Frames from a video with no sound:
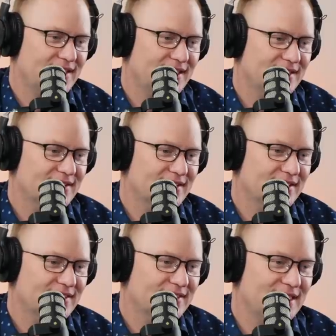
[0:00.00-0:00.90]
And
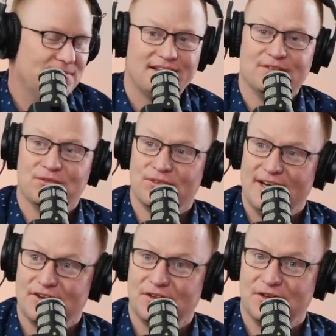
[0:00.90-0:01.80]
uh, they make
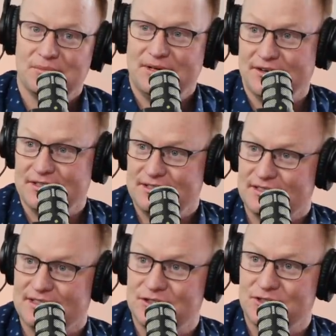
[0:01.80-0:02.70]
regular
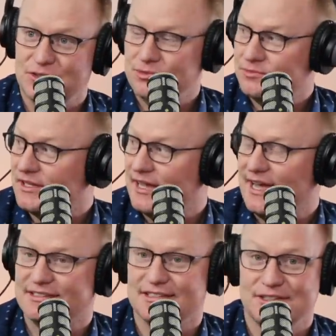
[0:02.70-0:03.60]
appearances in Zoom
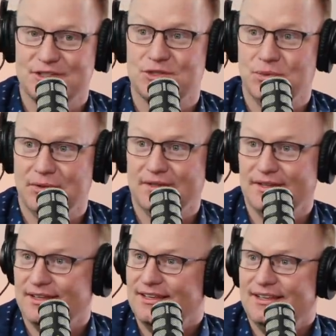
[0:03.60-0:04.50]
classes at school awesome.